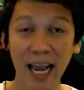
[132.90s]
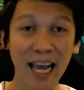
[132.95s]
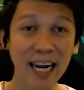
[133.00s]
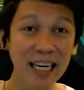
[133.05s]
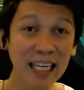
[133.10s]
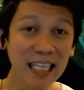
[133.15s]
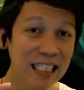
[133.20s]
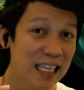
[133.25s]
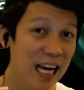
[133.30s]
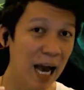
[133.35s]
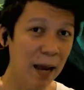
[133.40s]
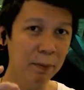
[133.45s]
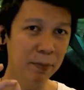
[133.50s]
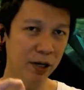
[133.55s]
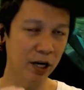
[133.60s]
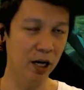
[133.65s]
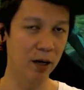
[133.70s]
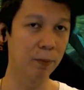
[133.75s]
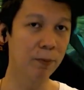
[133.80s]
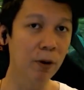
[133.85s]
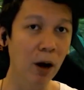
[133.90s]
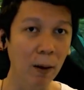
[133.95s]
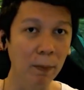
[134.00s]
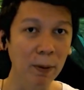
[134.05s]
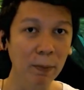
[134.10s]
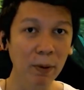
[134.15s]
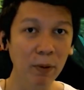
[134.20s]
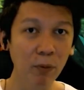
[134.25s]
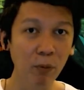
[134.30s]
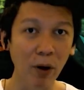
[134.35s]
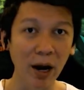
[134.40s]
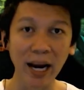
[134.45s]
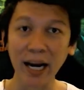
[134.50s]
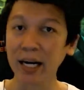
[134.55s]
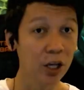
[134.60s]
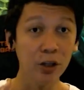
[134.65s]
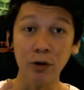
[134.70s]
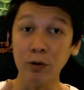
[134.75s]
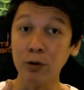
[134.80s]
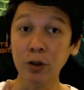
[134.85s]
Anytime you got a problem in Raid,
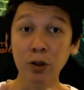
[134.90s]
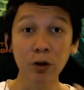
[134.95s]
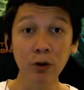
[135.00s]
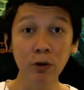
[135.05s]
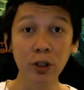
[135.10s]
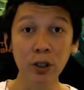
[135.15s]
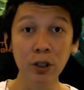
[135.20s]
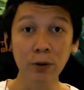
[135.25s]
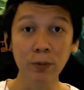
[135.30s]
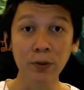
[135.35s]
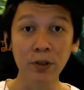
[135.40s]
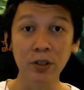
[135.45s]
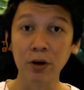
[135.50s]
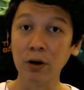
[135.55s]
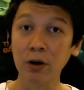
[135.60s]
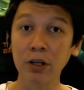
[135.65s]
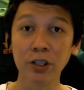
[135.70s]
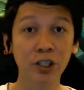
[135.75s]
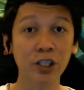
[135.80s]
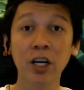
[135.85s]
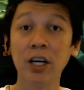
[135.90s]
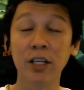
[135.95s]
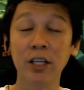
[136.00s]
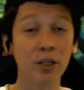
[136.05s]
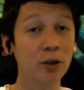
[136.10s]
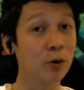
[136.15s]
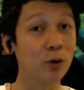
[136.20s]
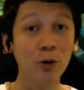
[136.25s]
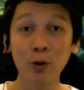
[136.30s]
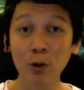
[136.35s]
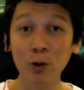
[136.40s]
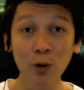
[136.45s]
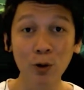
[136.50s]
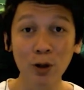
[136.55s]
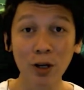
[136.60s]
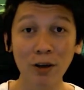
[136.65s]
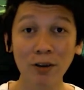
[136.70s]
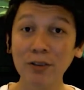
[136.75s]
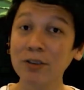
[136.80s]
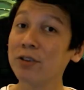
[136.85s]
you YouTube search it, you
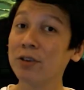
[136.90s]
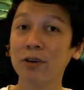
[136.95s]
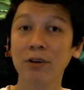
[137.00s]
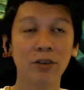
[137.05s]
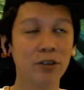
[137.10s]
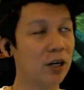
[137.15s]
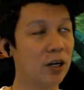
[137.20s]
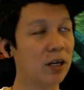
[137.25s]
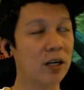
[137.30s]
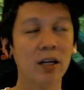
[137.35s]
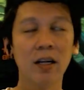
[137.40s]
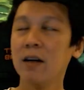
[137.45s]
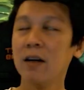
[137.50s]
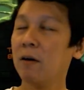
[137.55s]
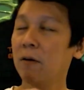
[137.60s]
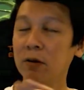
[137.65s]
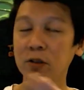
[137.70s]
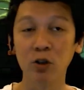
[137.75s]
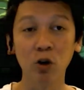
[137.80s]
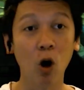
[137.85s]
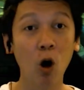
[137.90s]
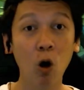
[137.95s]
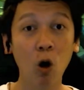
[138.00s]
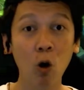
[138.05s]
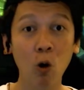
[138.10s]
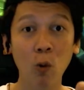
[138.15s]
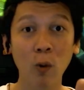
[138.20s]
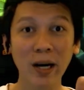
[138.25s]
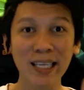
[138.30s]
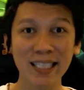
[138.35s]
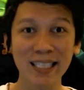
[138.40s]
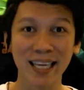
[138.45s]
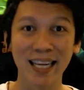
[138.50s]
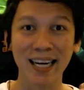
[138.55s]
Google search it, there is always an